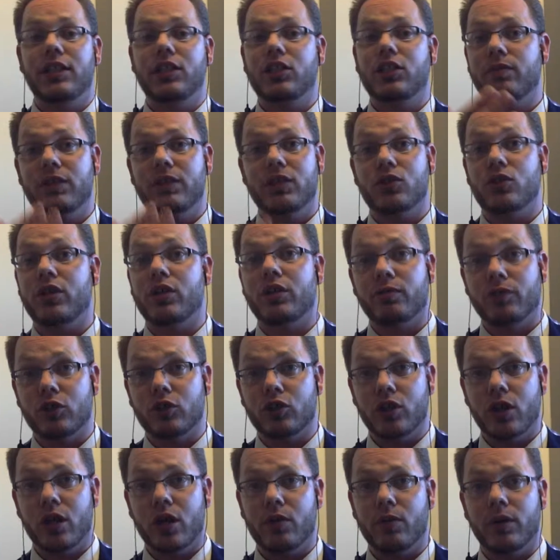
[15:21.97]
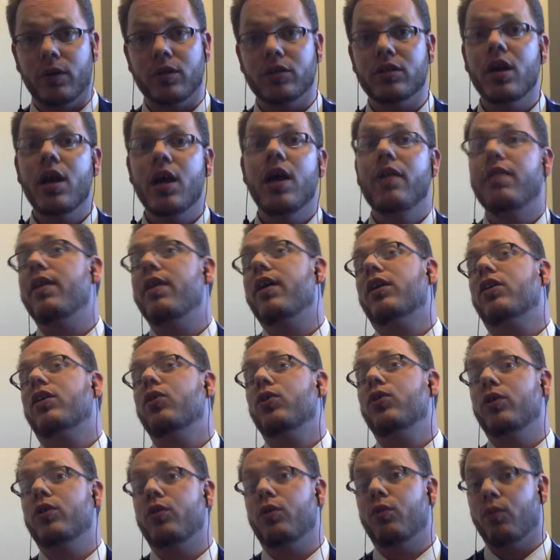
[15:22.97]
Each of these are different genres that
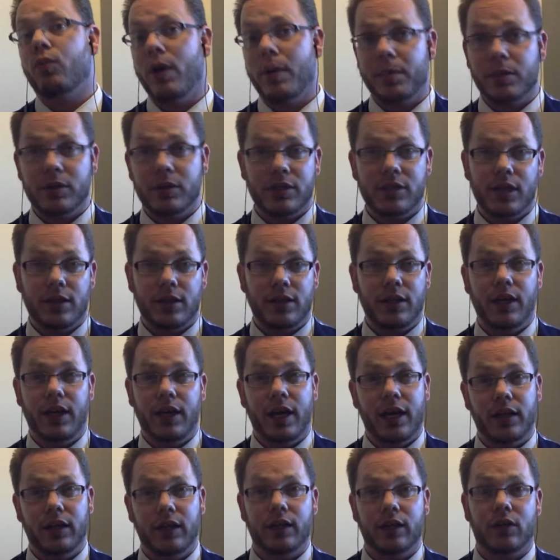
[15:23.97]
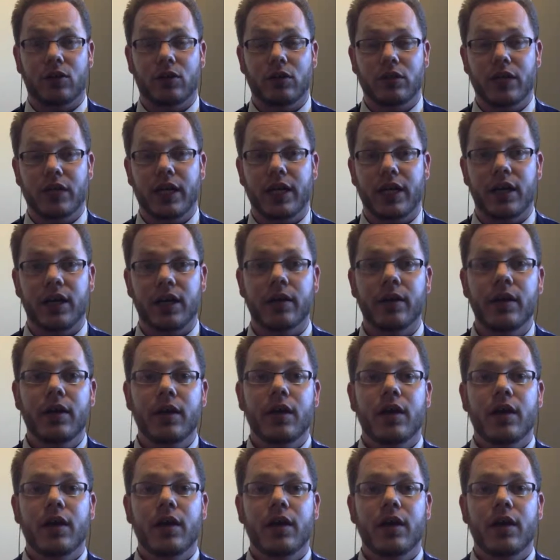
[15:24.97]
could represent the analytical data.